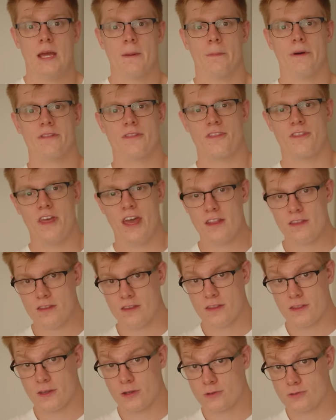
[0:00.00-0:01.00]
But
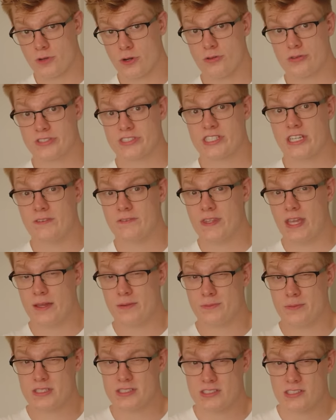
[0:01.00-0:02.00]
then the crew received a
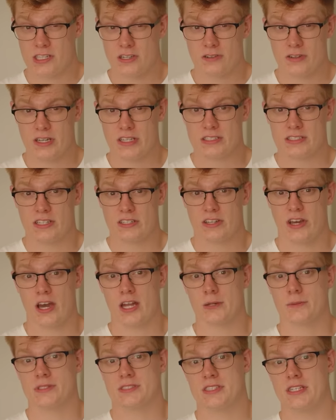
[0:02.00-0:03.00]
mysterious
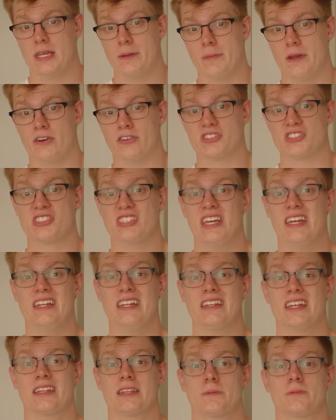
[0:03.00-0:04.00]
anonymous email
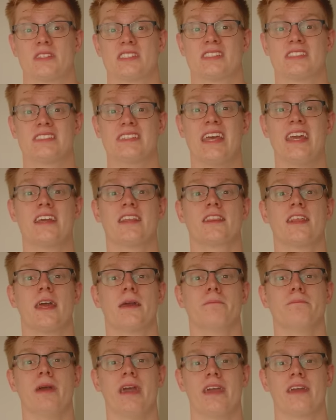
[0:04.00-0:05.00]
stating that the mistake they
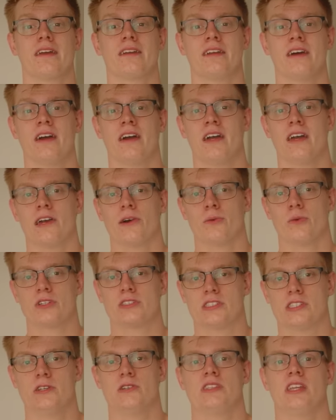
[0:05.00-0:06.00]
made
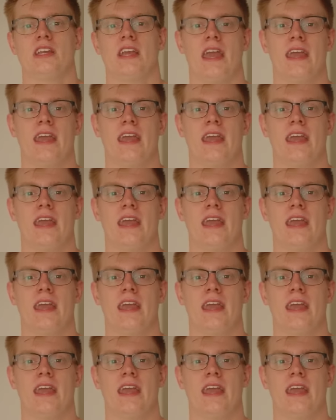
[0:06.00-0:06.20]
was using